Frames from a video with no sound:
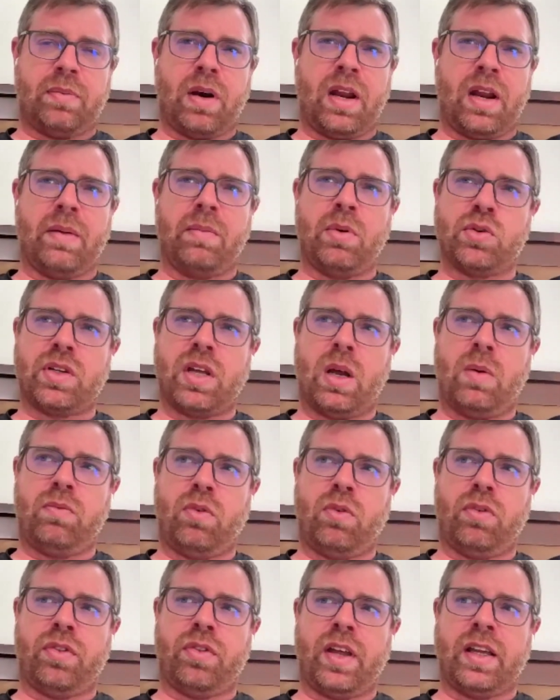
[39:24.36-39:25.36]
think probably the most
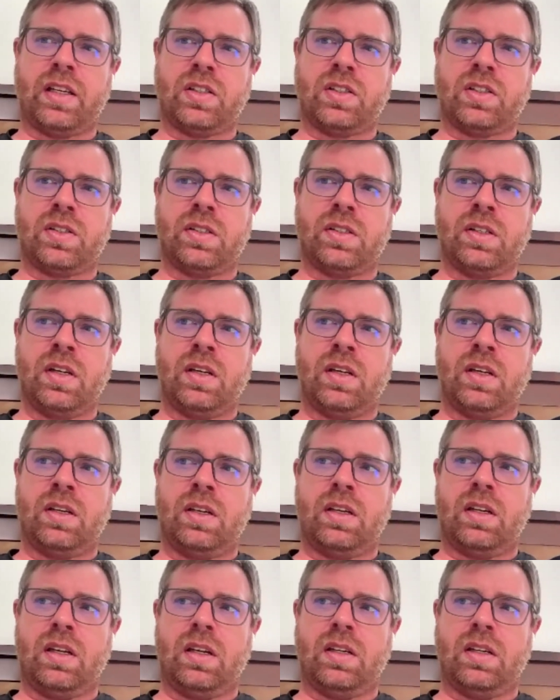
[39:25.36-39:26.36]
helpful thing is
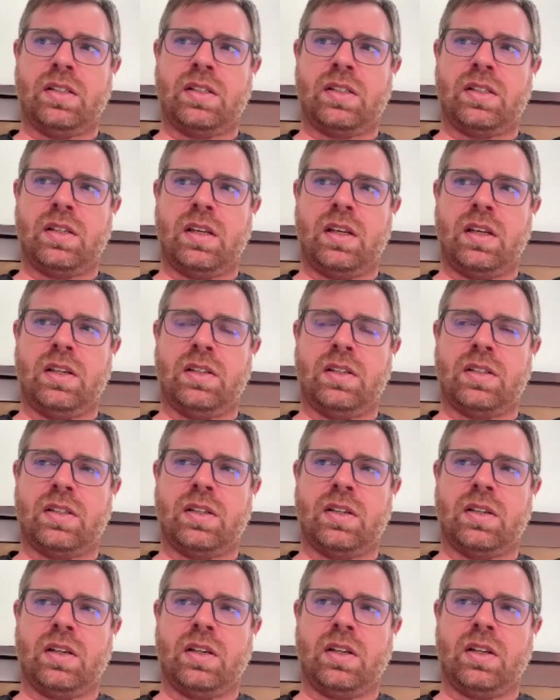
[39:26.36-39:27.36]

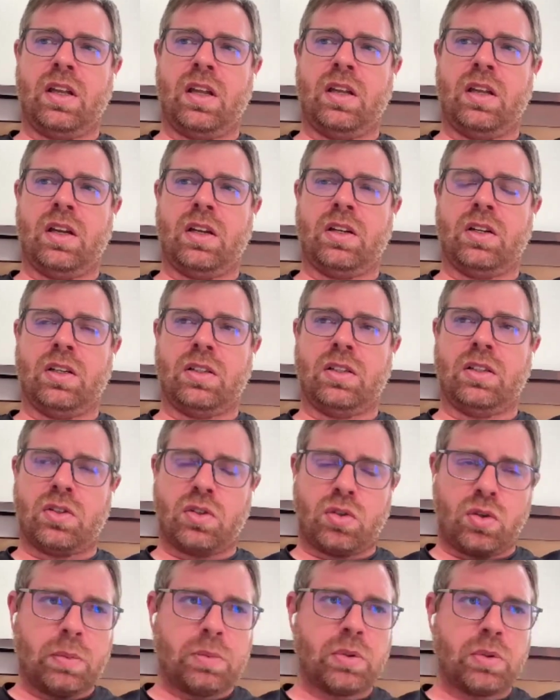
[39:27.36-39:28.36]
a good
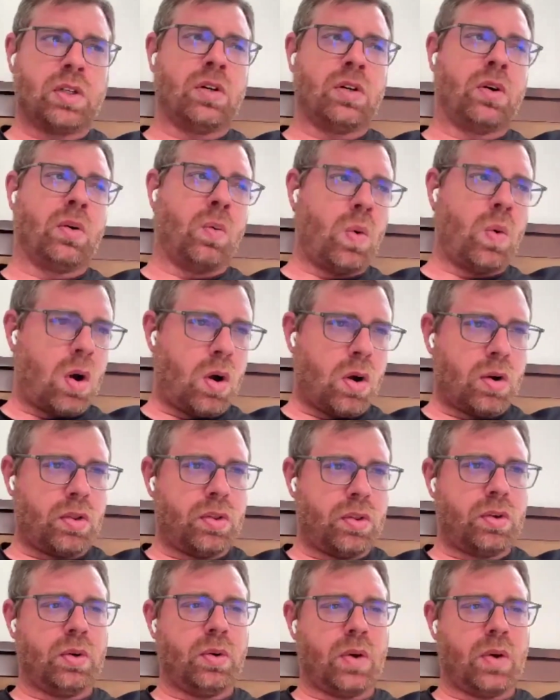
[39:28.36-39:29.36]
description or
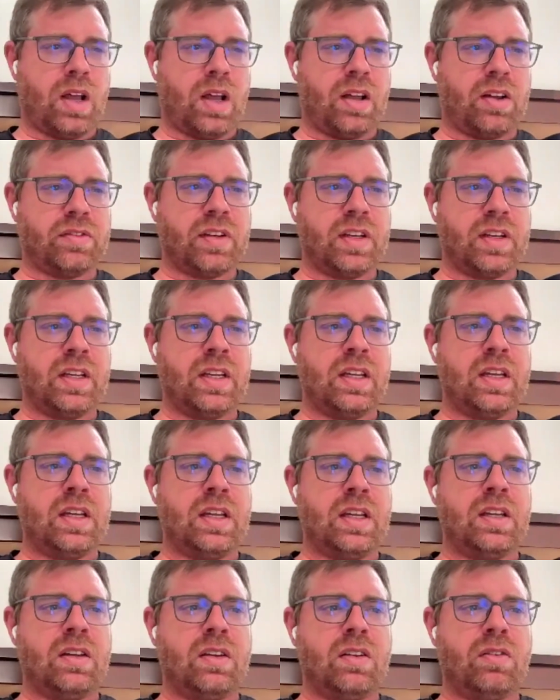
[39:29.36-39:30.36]
walkthrough of
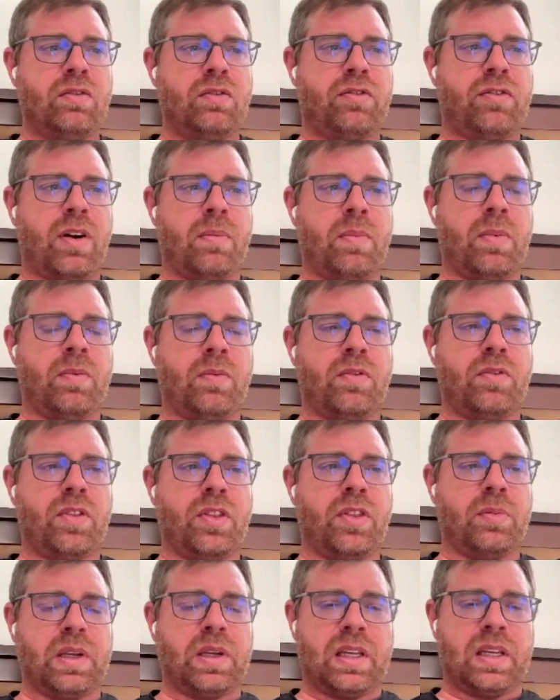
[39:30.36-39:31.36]
from
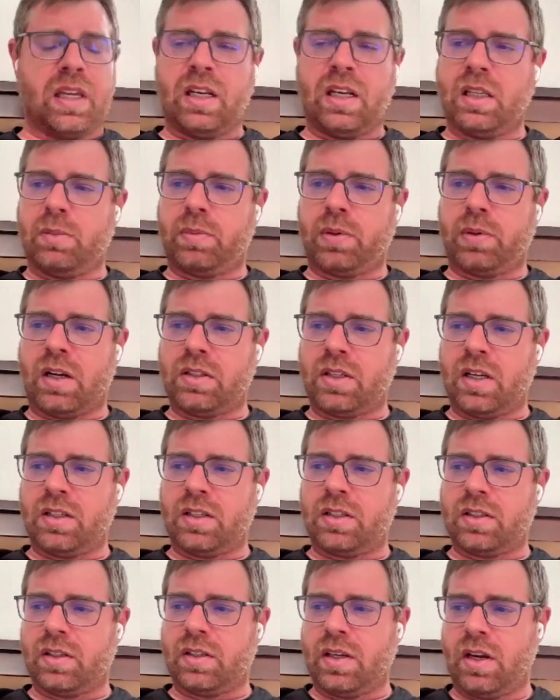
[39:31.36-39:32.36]
the beginning of the
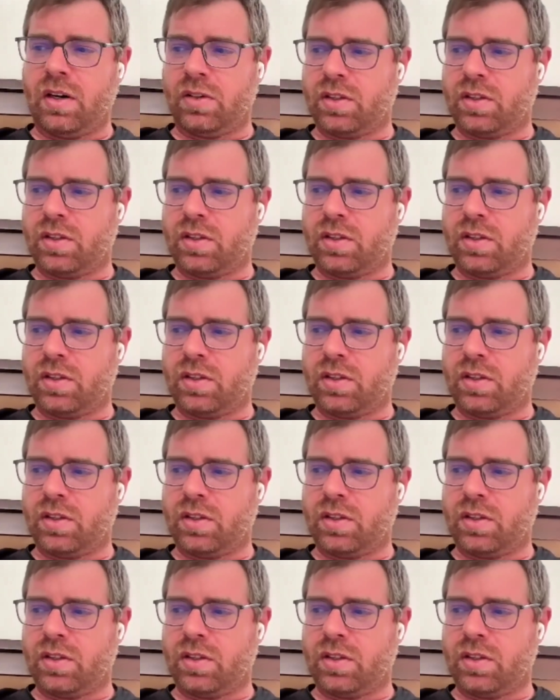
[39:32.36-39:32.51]
process.